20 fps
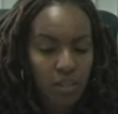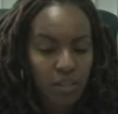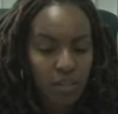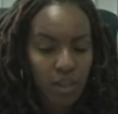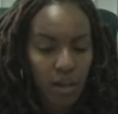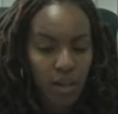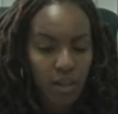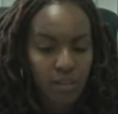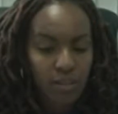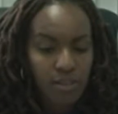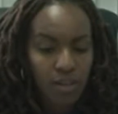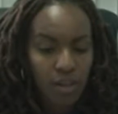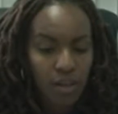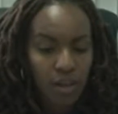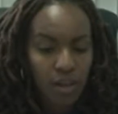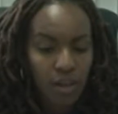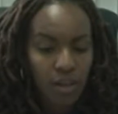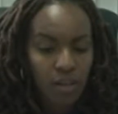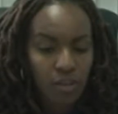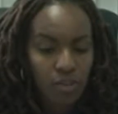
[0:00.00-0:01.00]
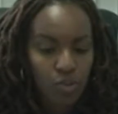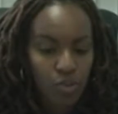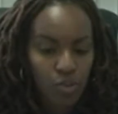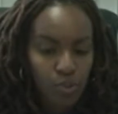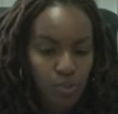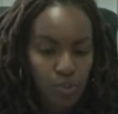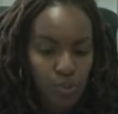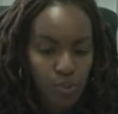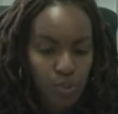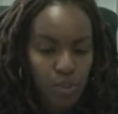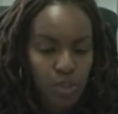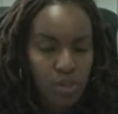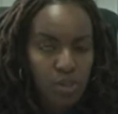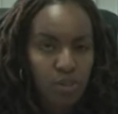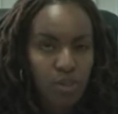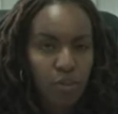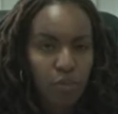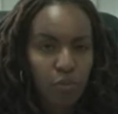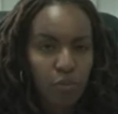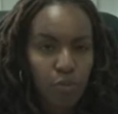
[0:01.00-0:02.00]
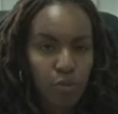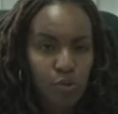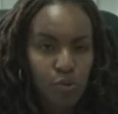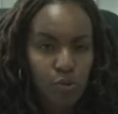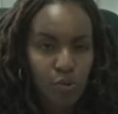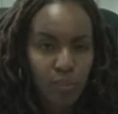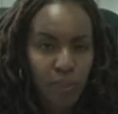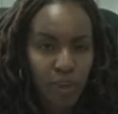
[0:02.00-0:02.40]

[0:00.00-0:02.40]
that use those who